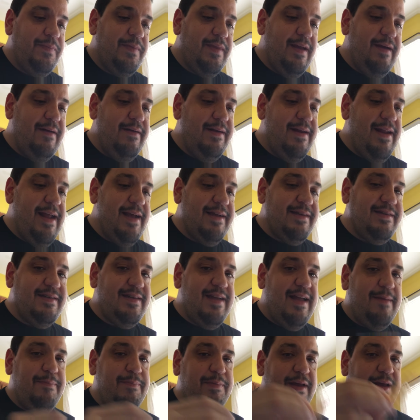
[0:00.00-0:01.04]
Now
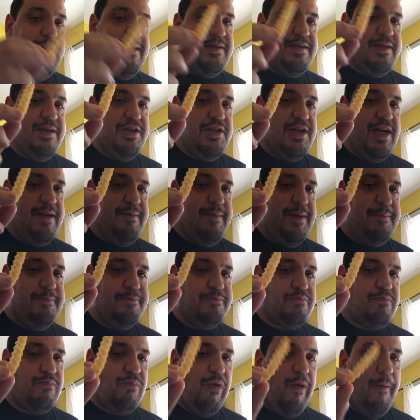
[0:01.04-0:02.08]
next up, ladies and
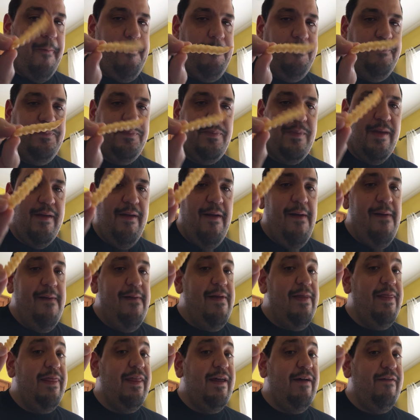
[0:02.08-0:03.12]
gentlemen,
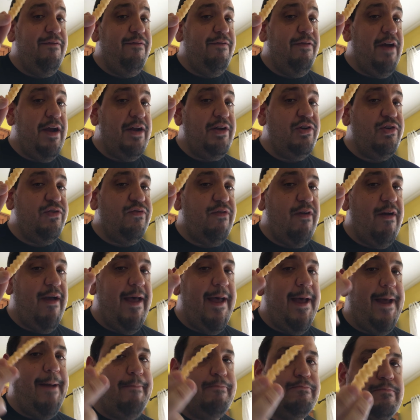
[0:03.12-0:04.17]
the French
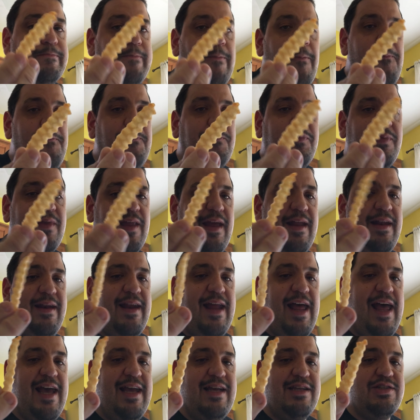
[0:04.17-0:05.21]
fry. A
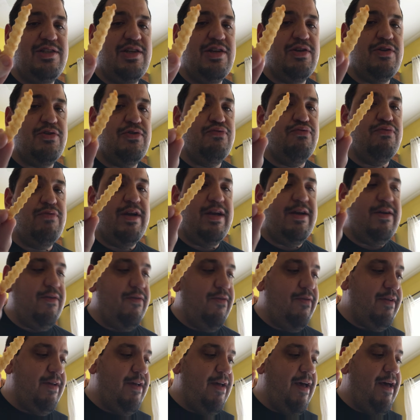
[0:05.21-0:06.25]
nice
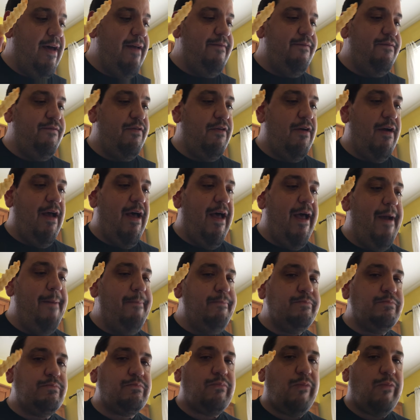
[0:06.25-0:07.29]
crinkle cut fry.